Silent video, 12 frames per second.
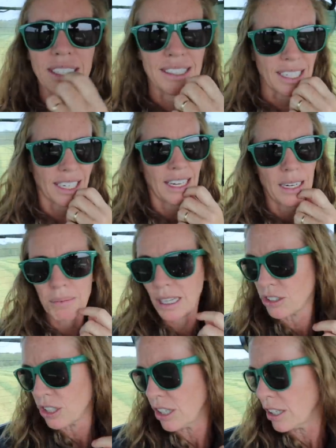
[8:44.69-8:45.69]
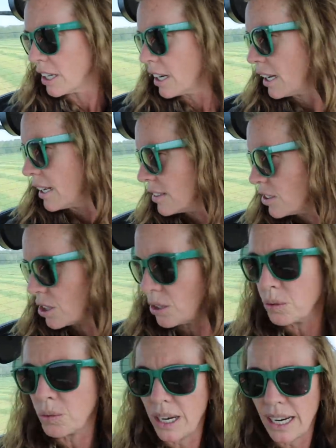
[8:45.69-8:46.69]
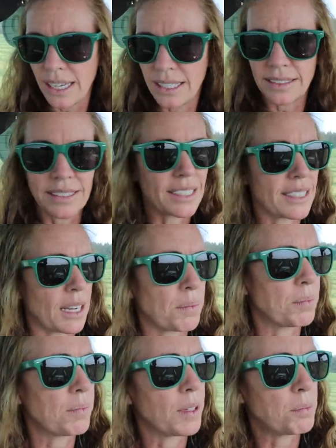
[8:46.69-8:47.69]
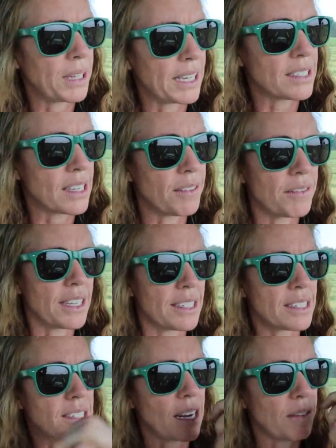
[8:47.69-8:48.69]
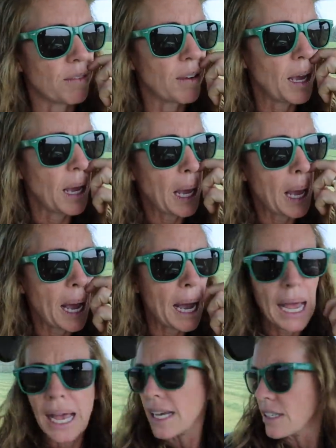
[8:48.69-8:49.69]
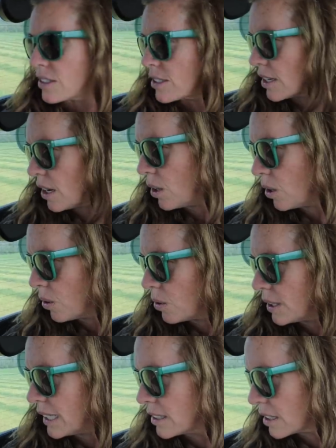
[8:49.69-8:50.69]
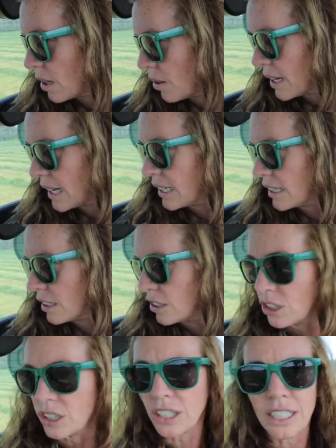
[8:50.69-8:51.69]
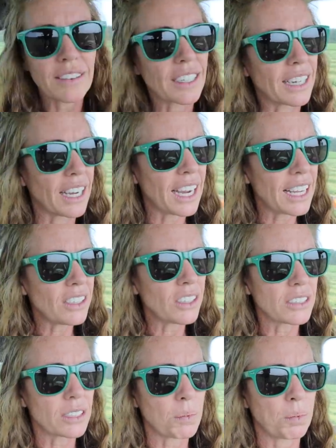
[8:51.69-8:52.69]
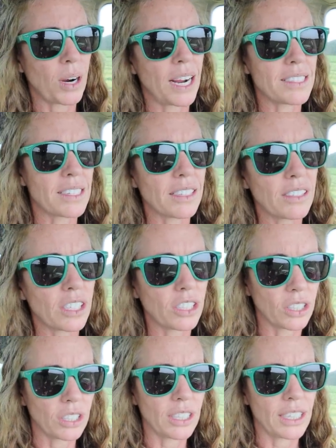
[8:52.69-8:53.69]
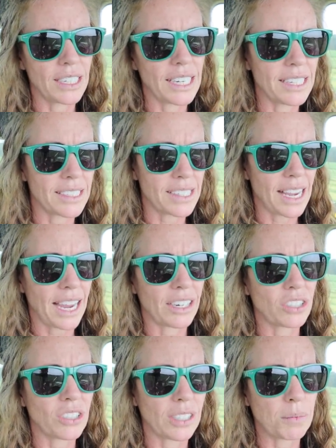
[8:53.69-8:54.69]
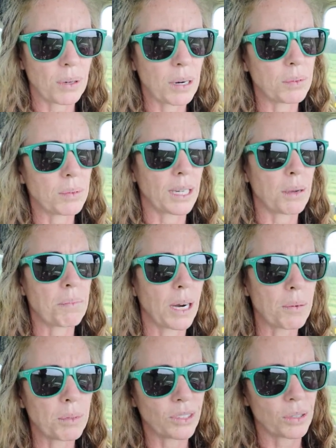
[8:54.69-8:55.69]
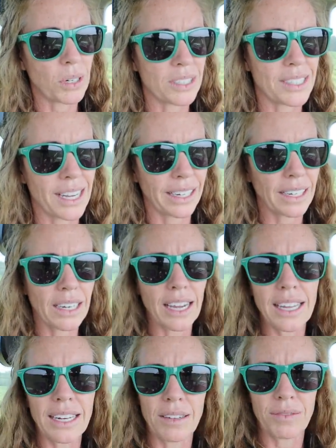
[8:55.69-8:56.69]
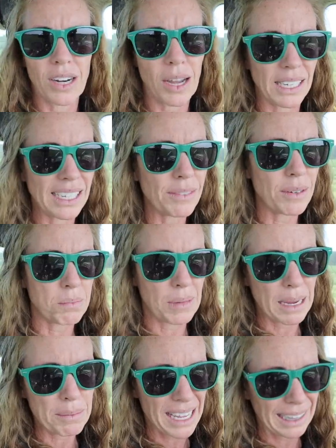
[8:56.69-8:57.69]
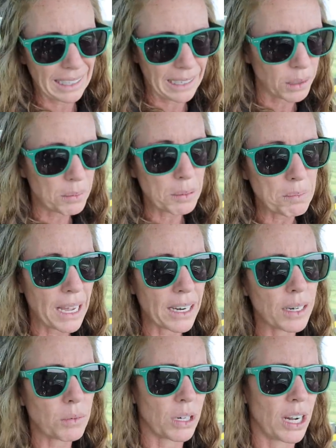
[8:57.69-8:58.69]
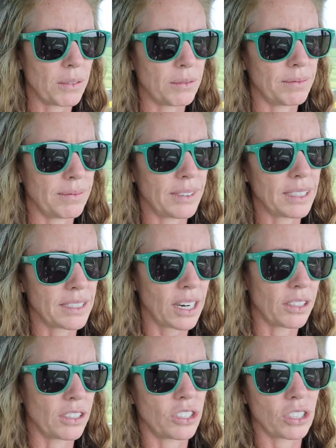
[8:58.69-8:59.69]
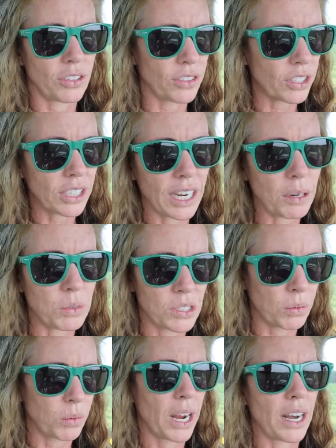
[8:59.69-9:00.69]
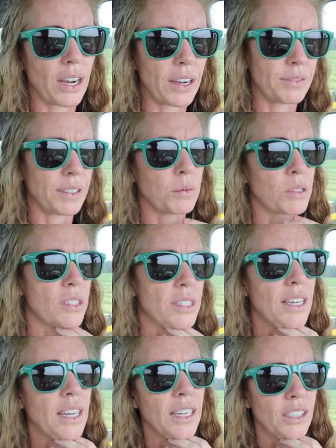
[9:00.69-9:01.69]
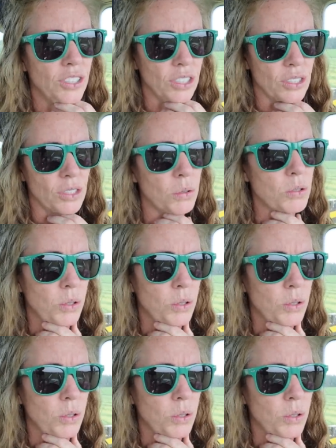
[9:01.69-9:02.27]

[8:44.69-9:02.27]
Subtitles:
is again. I'm not sure, to take the place of this stuff. So it's going good. The cut looks surprisingly good. It's actually probably comparable to our second cut, if not even maybe a little bit better. We're not entirely sure. Third cut was a write-off. It was just so